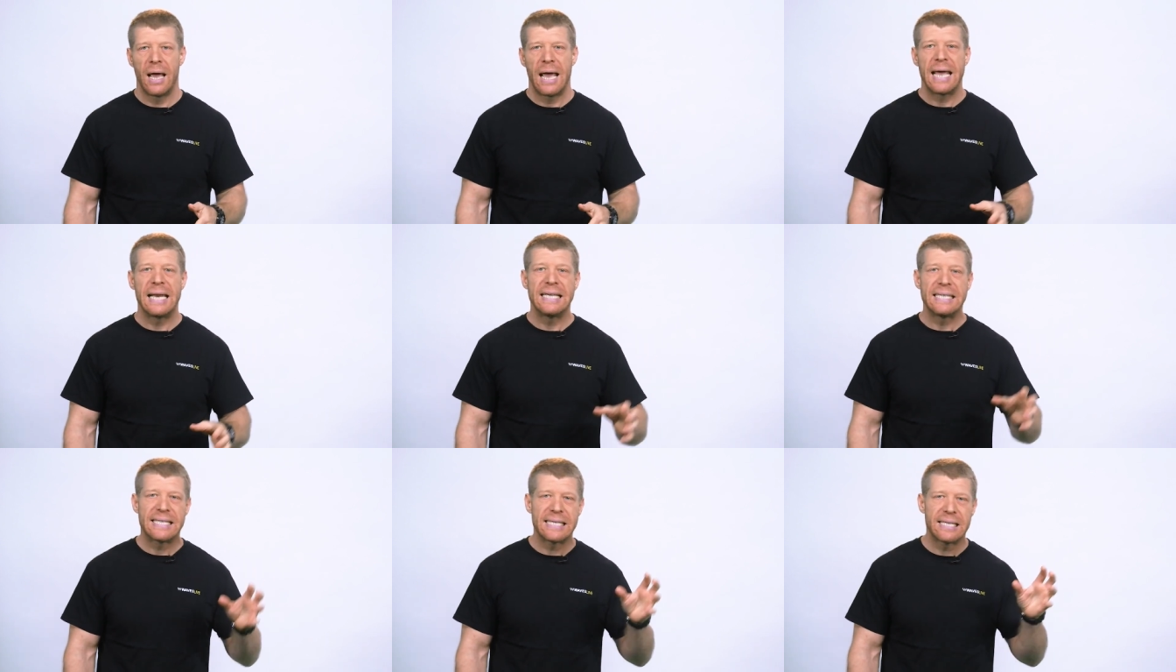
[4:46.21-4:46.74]

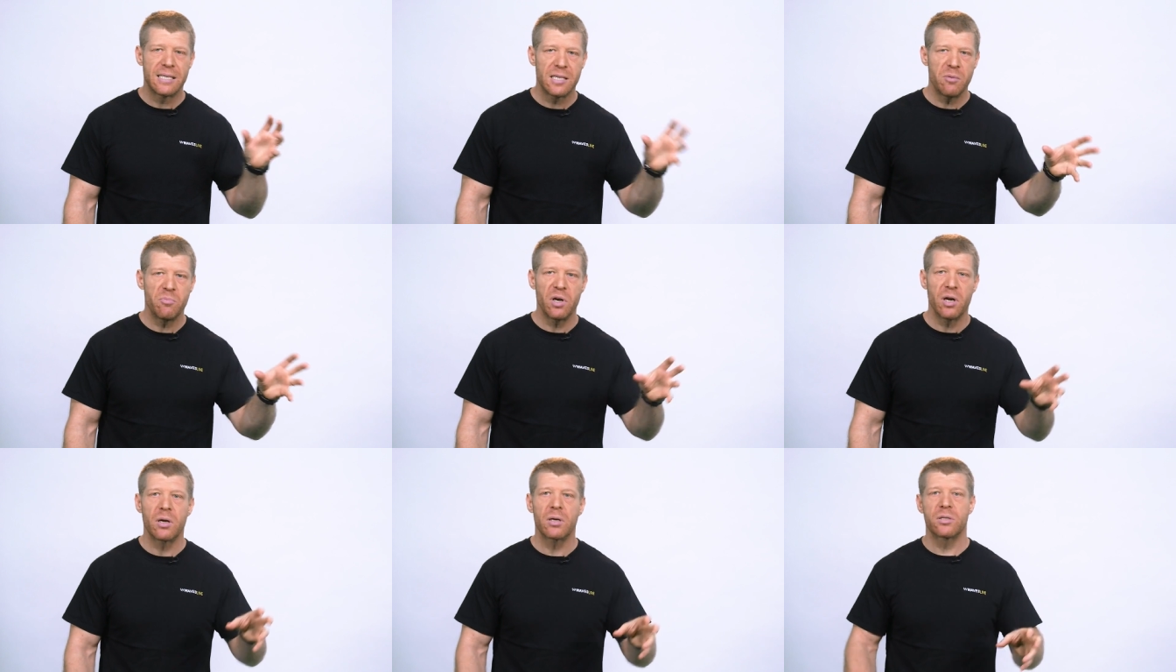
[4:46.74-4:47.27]
and is
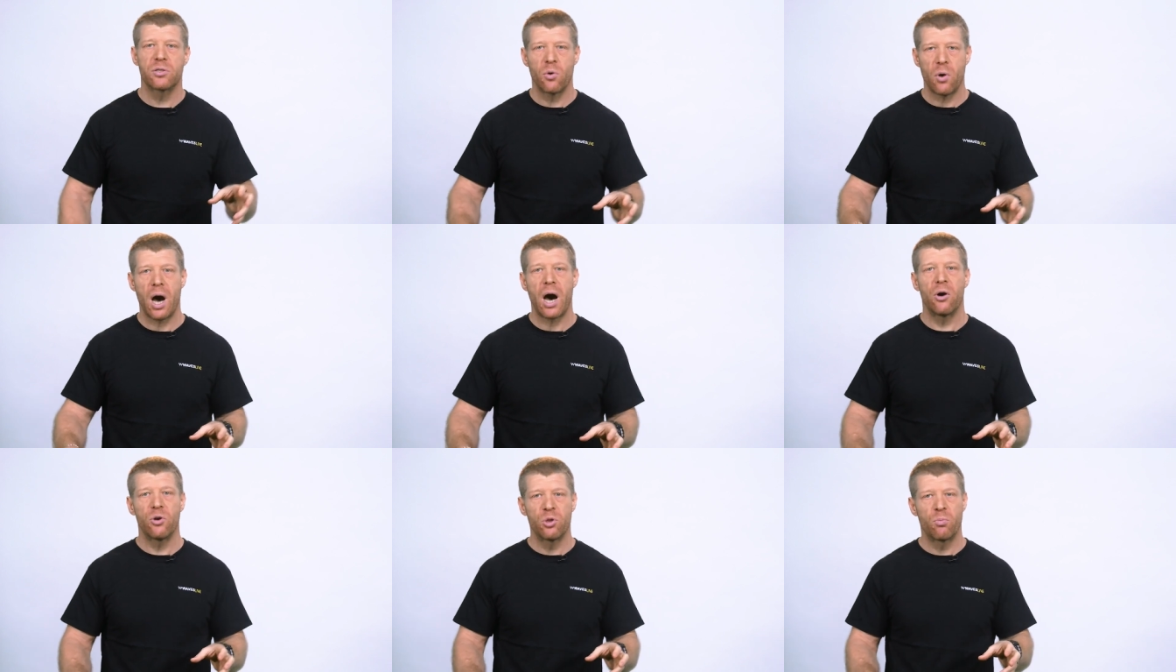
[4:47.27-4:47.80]
similar to
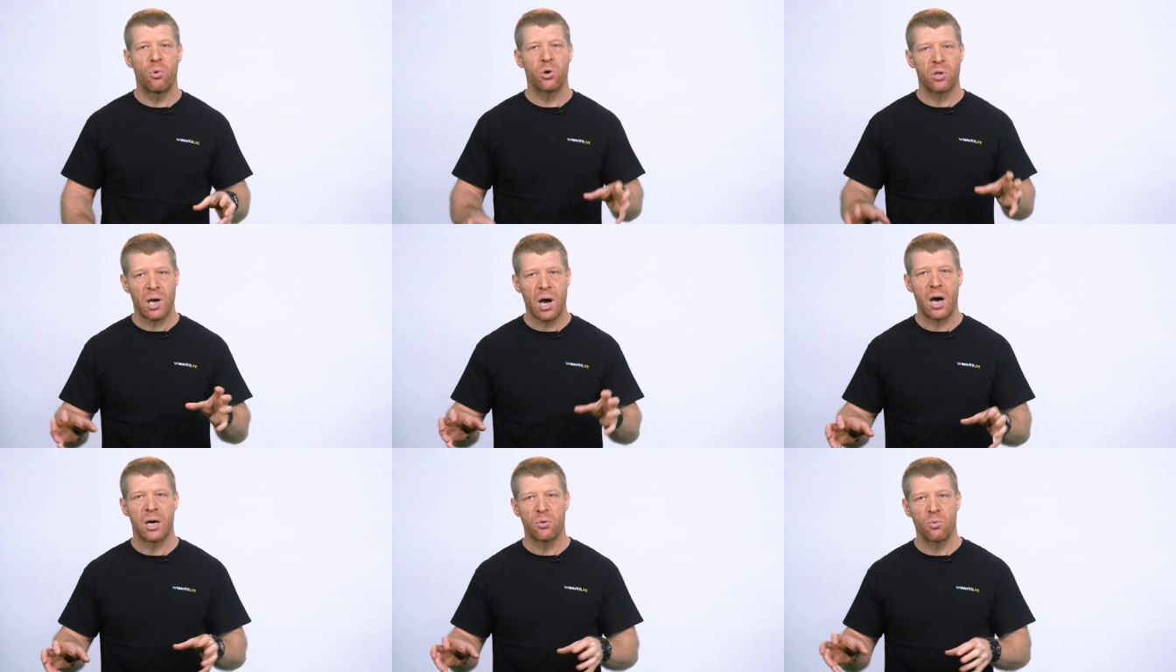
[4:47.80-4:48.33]
outboard
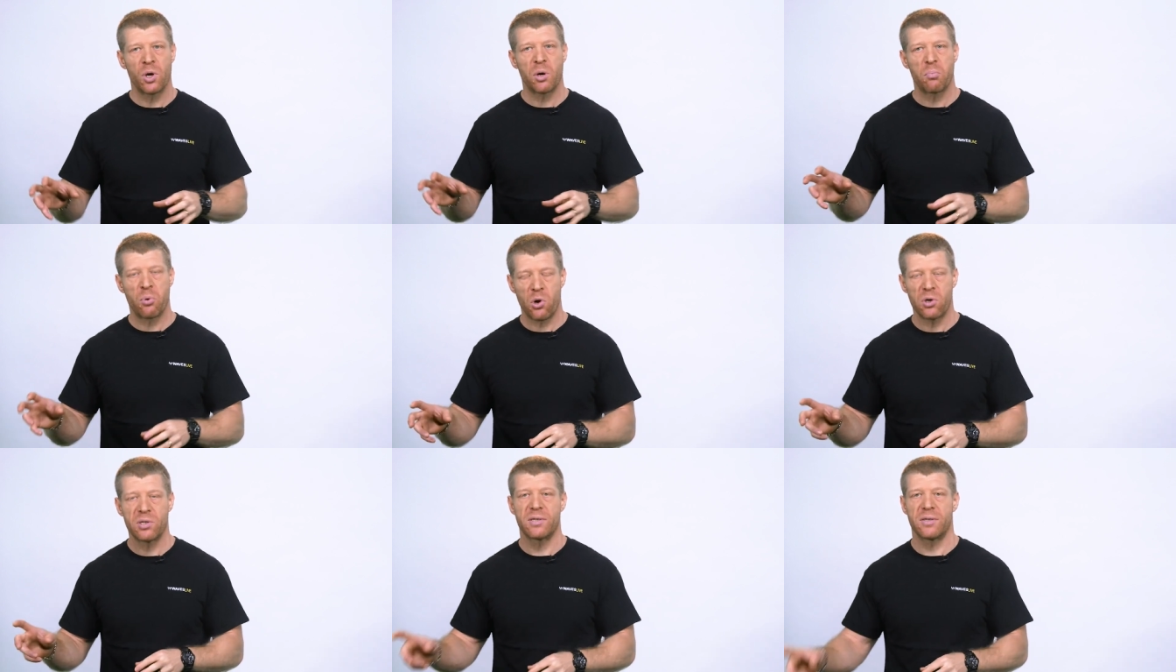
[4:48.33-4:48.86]
hardware
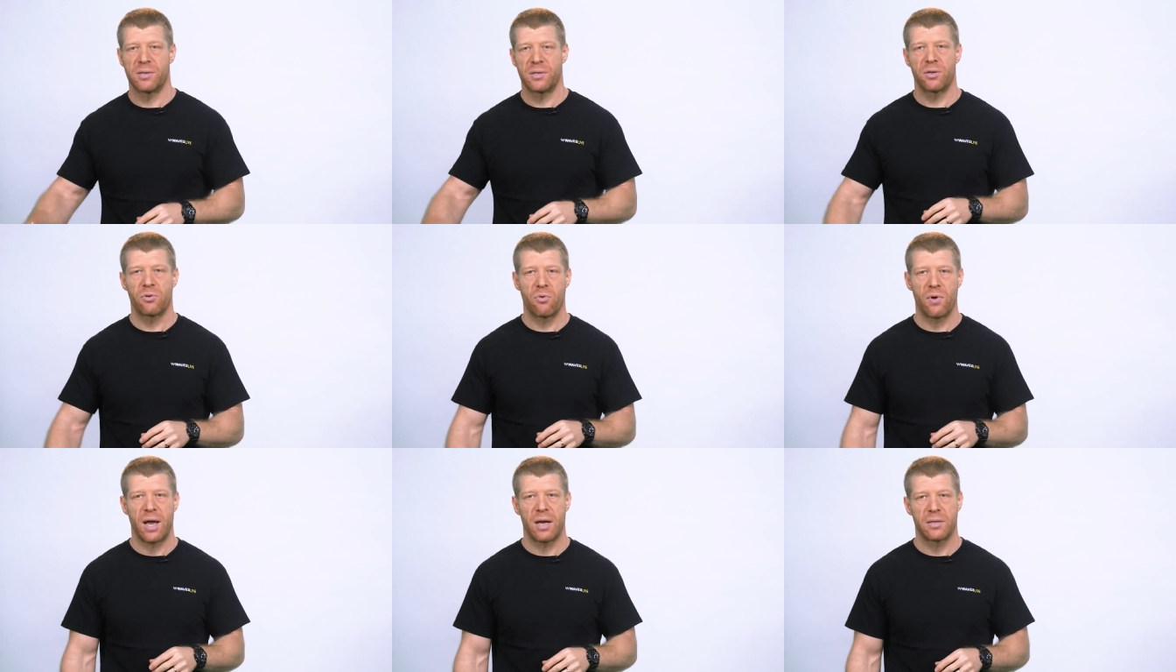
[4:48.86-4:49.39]
processing
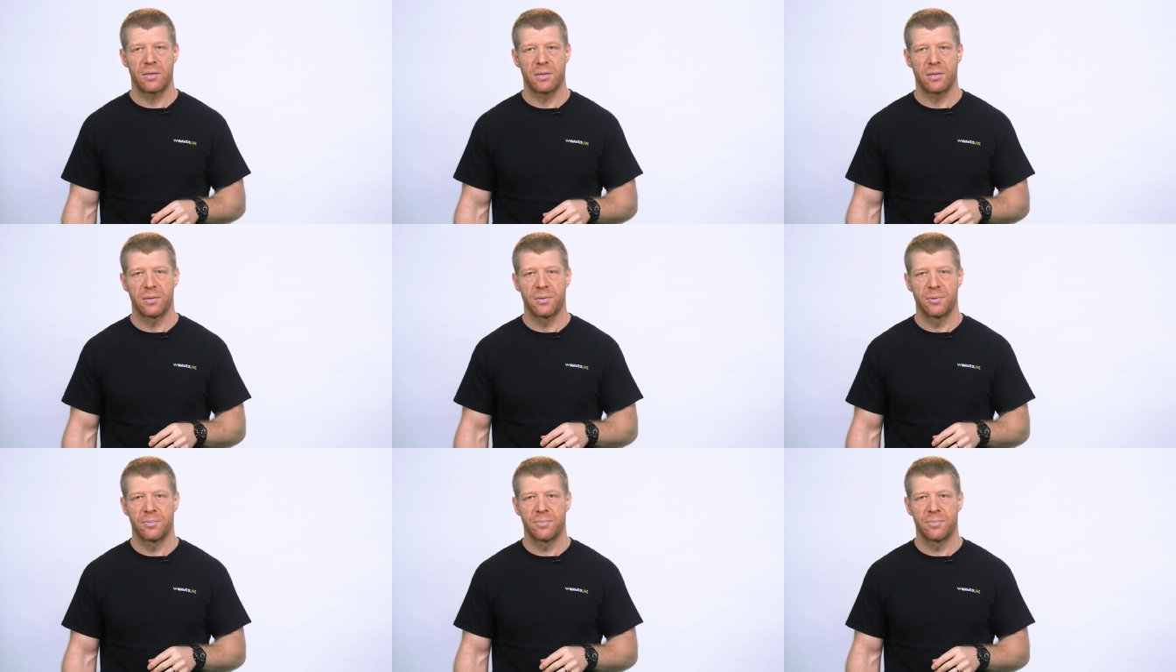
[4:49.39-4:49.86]
racks.